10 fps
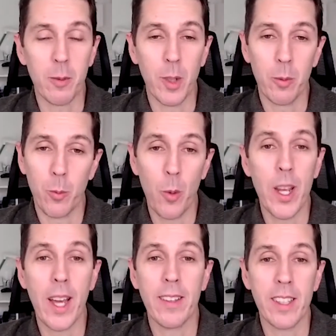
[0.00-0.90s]
When we
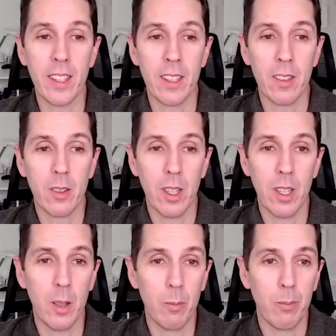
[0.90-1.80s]
had the,
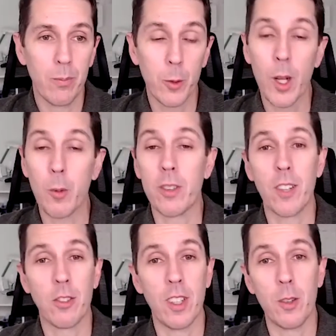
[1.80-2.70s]
um, the Great
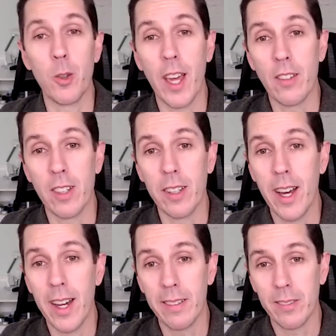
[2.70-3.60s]
Recession in
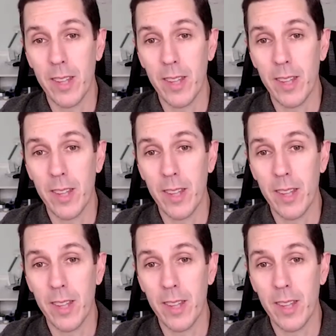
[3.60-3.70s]
2009,